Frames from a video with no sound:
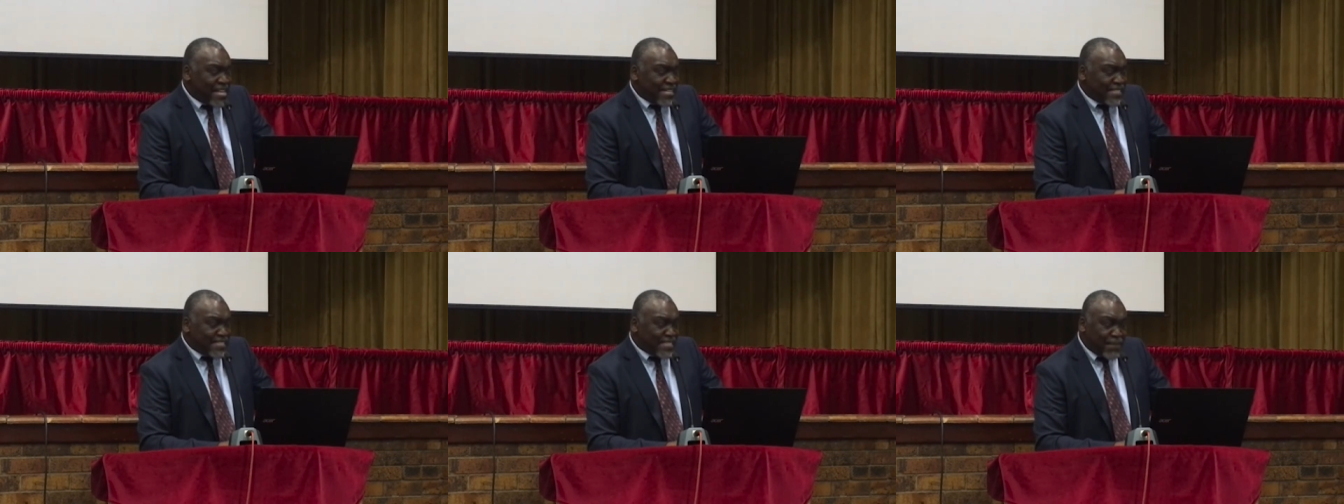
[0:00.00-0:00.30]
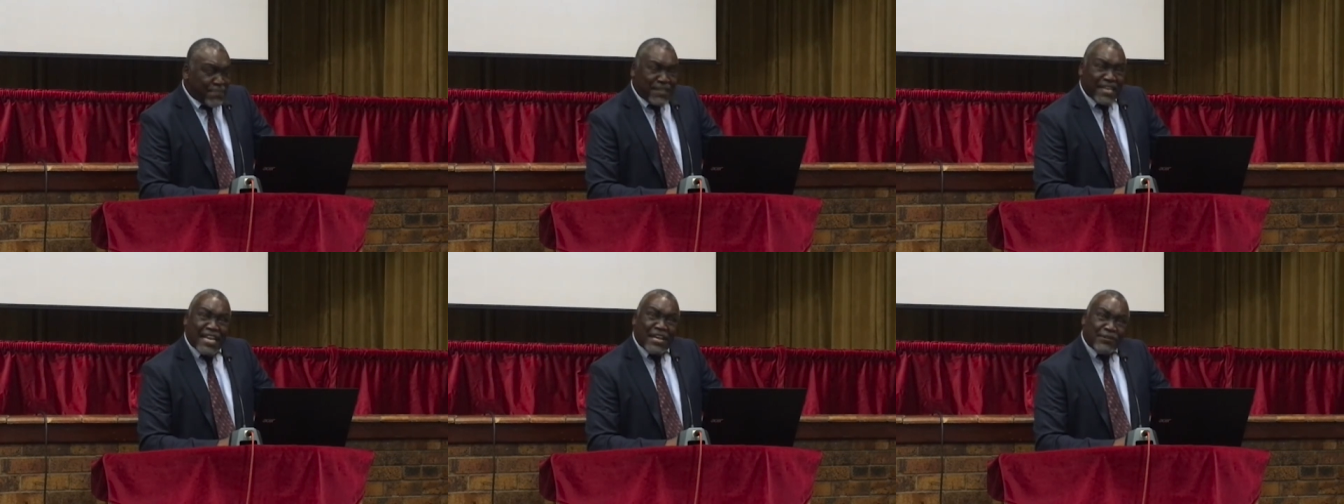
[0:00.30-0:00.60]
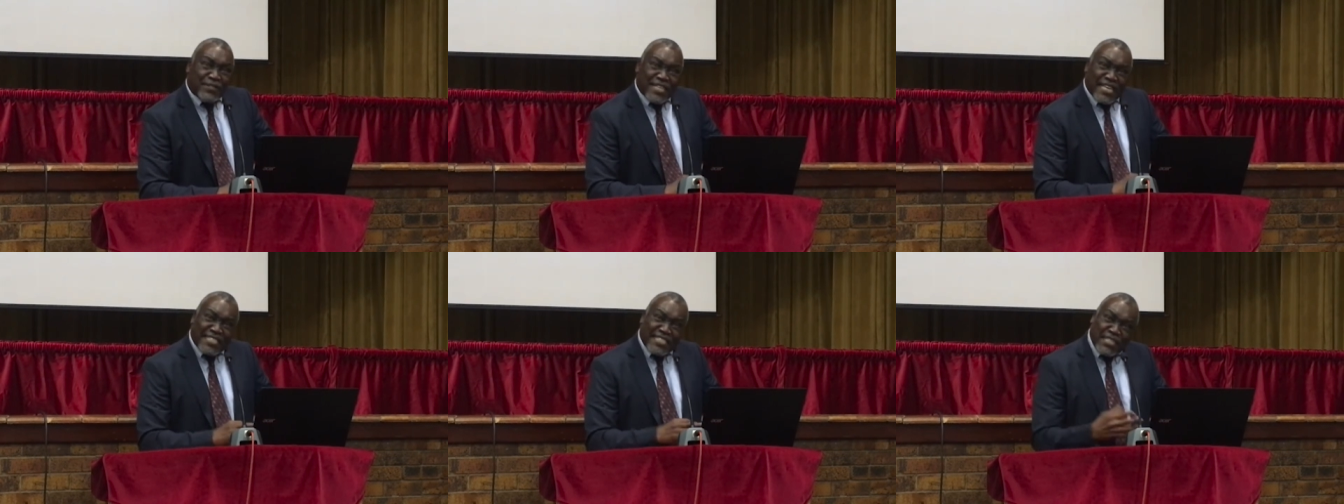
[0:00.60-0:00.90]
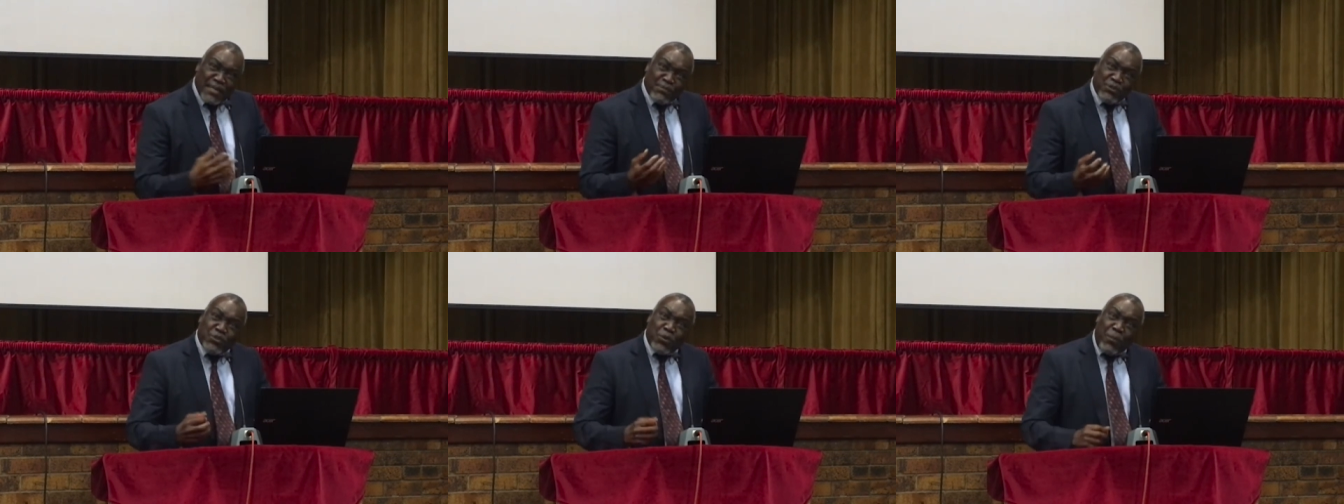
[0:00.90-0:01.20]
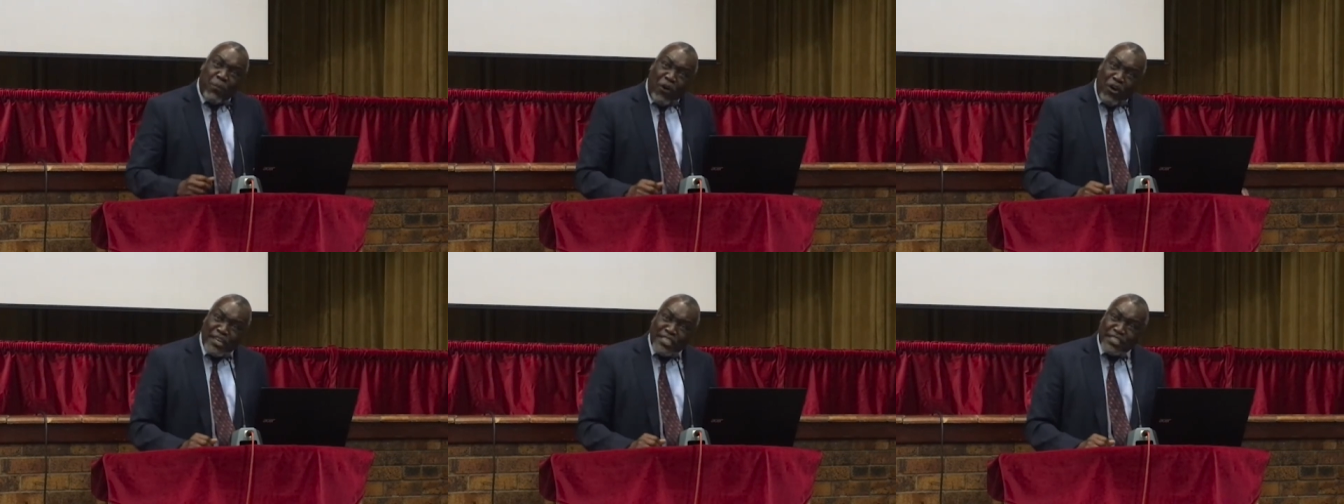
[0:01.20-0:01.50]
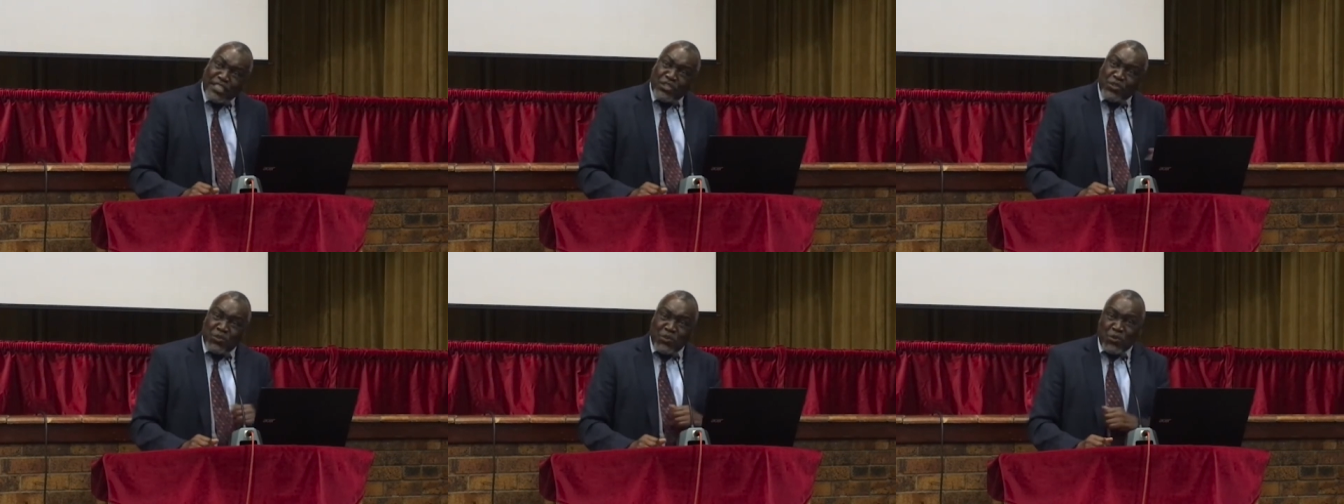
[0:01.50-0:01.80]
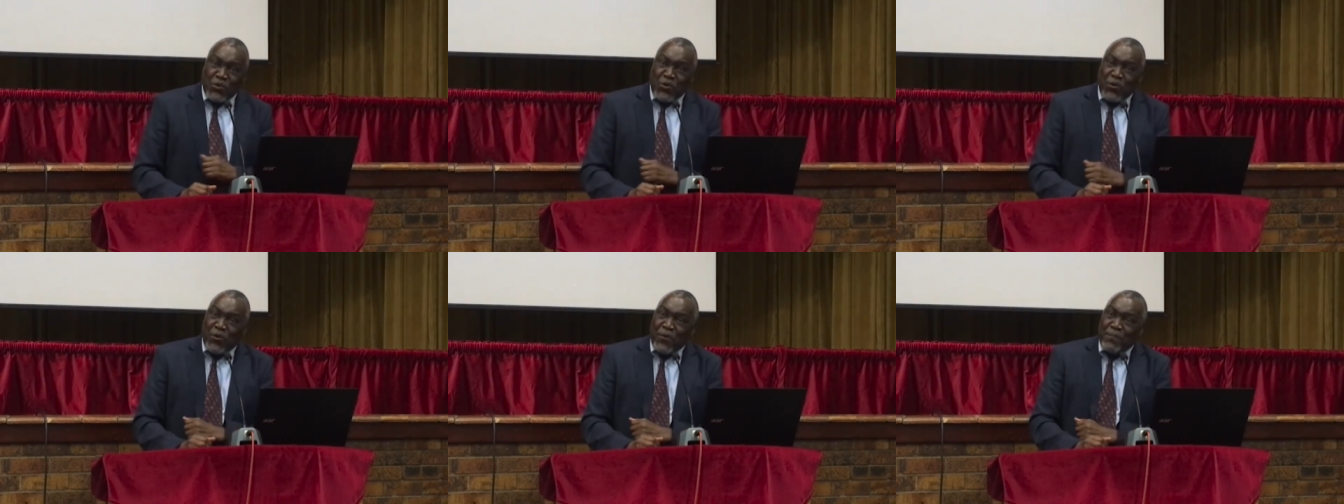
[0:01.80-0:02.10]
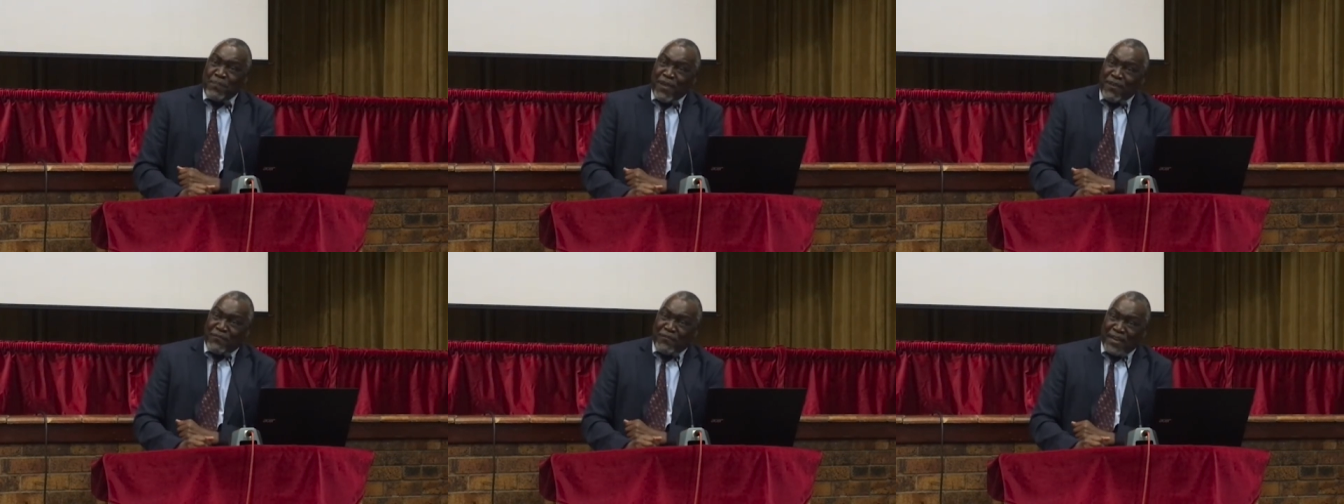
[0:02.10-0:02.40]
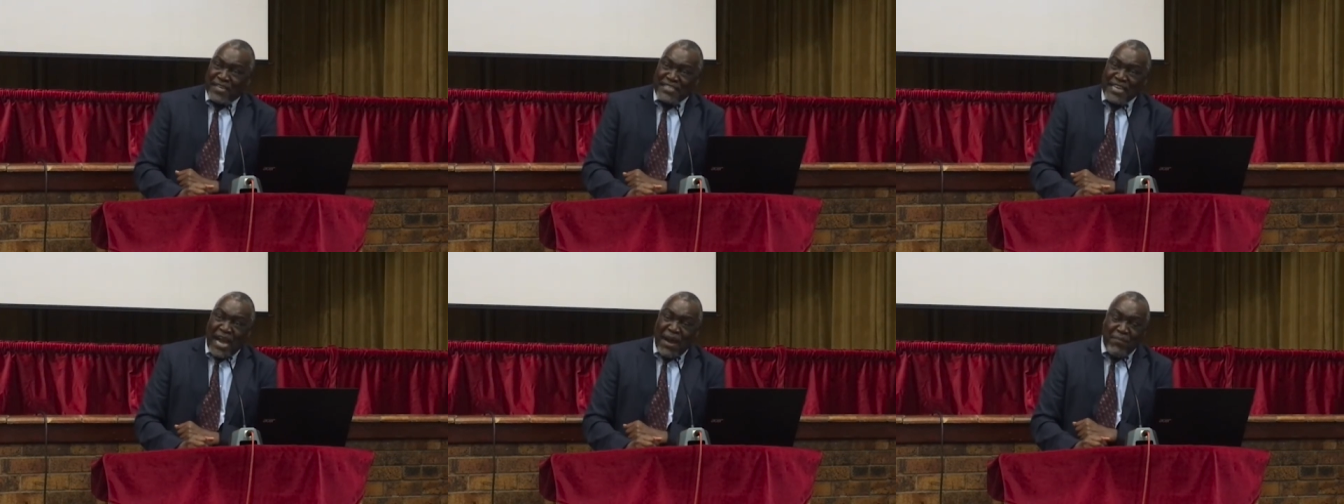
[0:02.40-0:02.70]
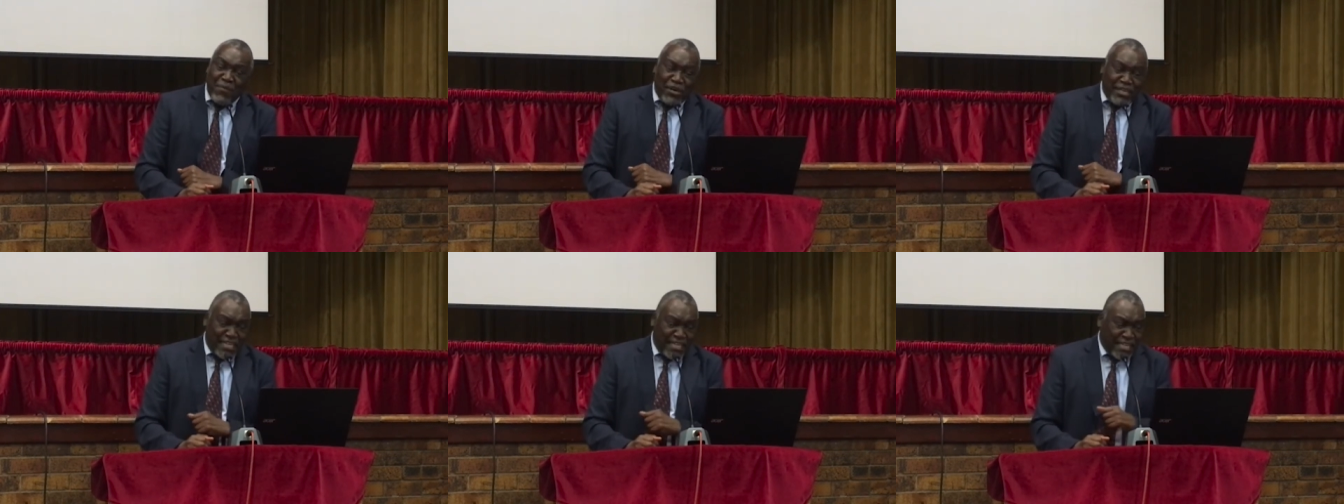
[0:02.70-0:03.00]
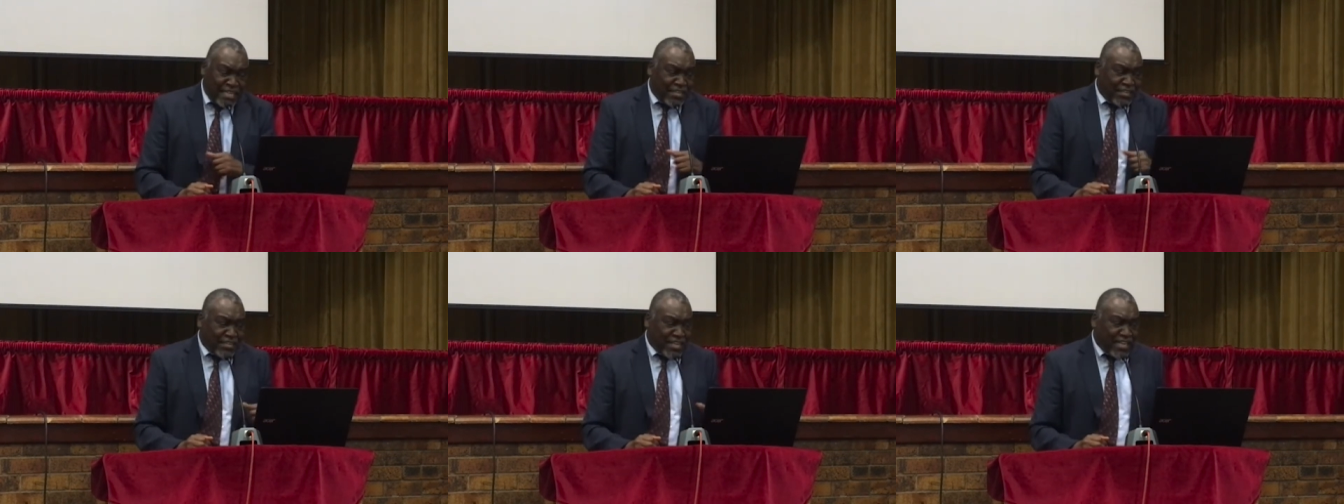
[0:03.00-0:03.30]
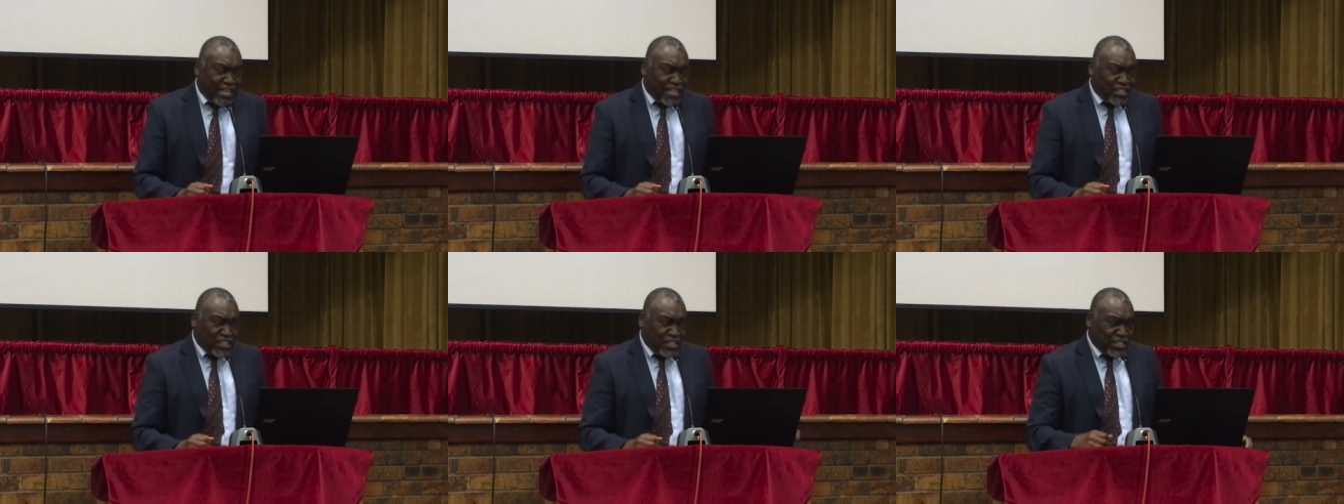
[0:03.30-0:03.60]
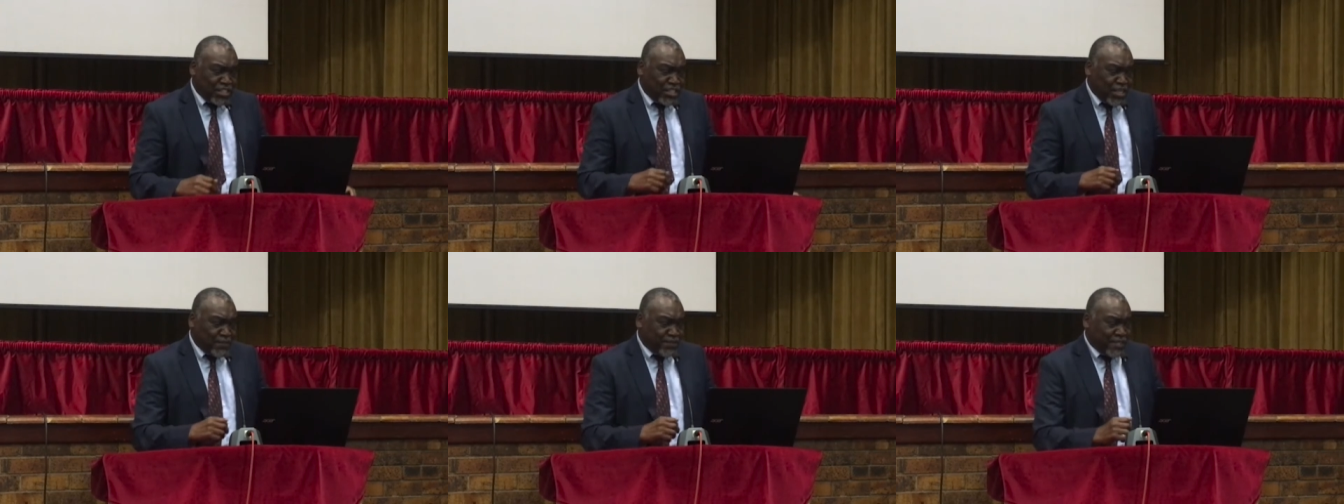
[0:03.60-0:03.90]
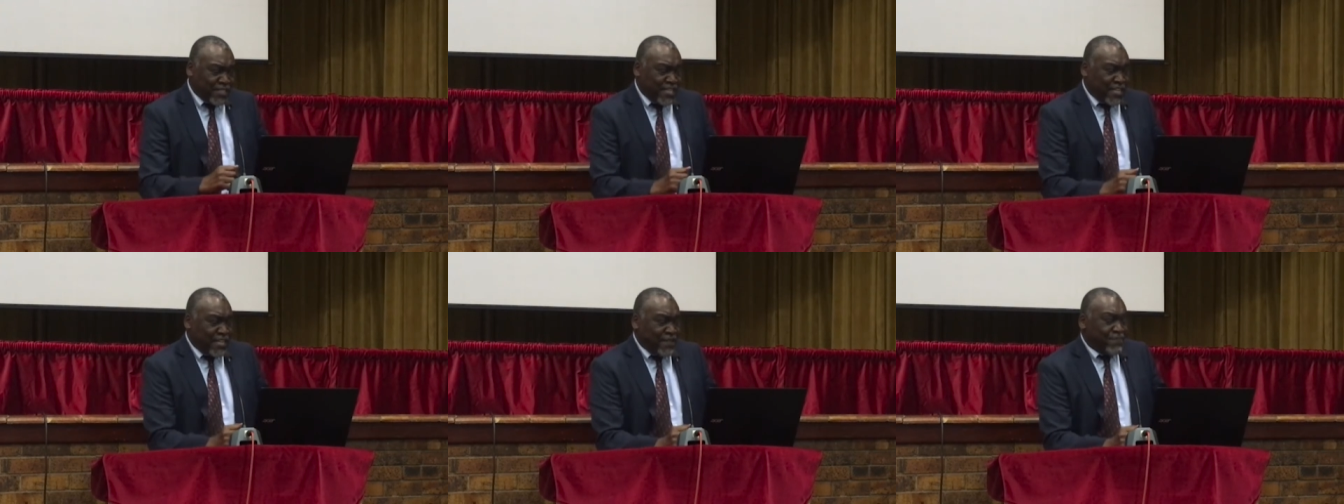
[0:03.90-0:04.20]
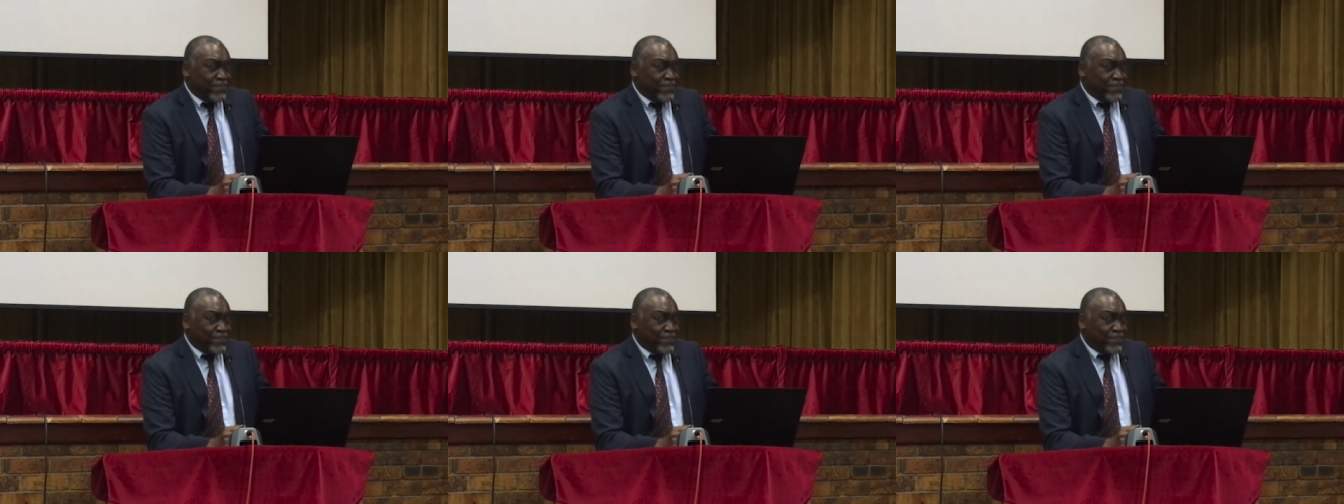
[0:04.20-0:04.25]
Something else that seems to point to perfect harmony in relationships